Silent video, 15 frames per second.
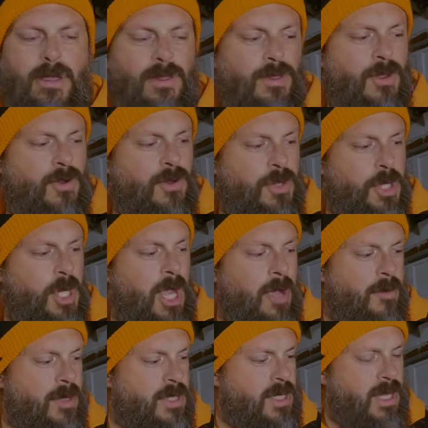a local
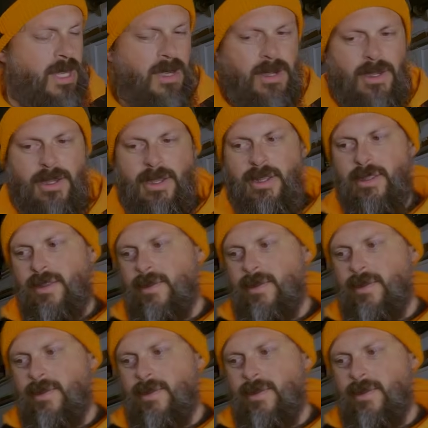shopping center,